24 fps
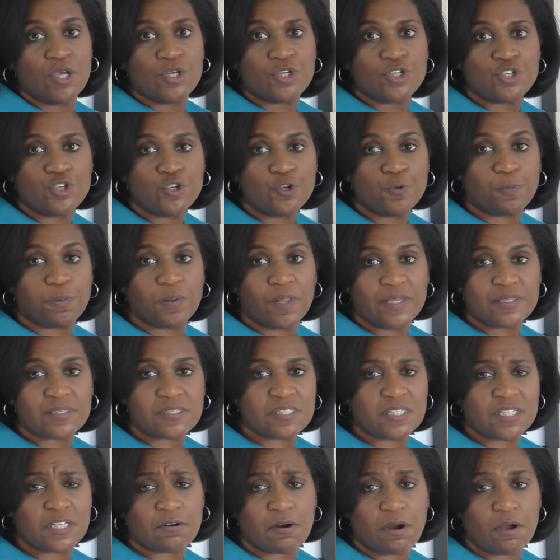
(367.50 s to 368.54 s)
2 plus
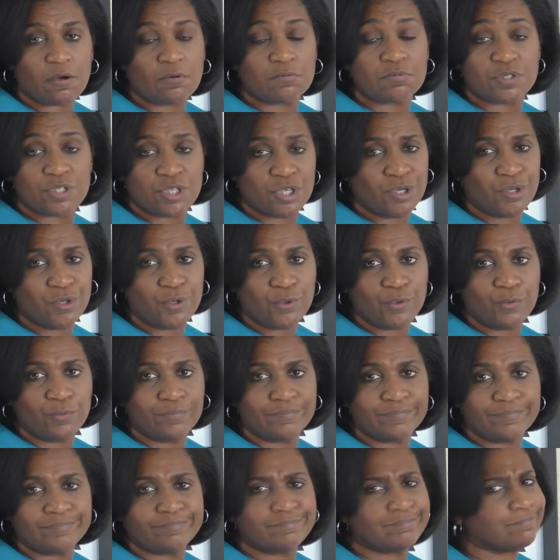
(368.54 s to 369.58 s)
0, 2.
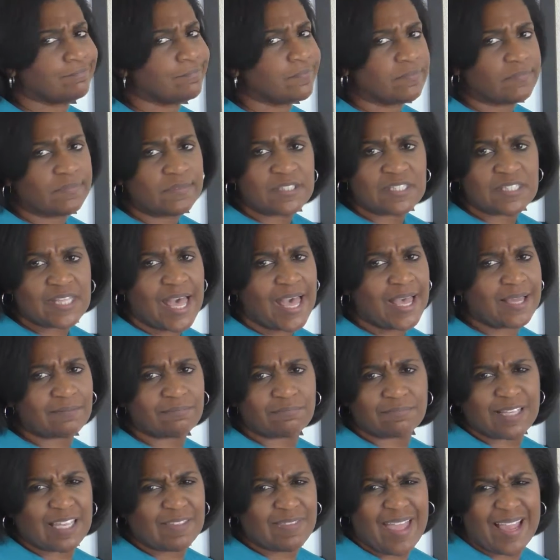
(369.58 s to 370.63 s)
Is that,
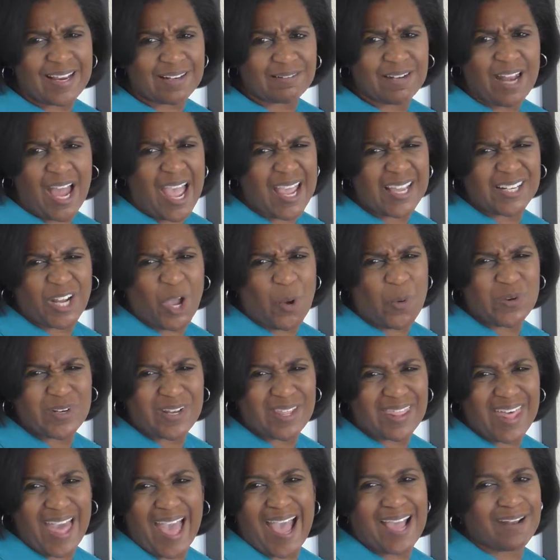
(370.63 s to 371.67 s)
can that 9 go into
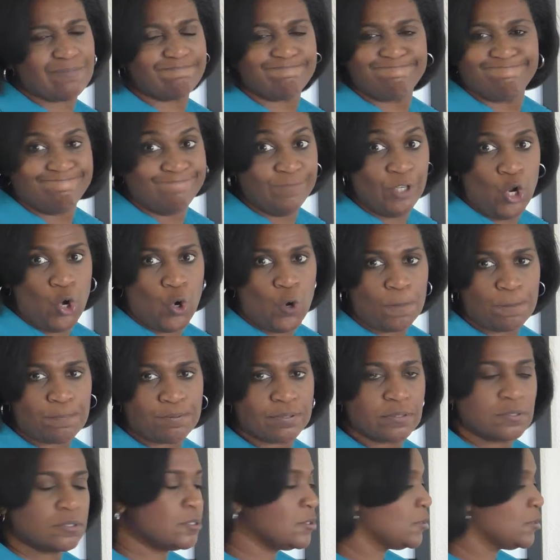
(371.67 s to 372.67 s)
that? Nope.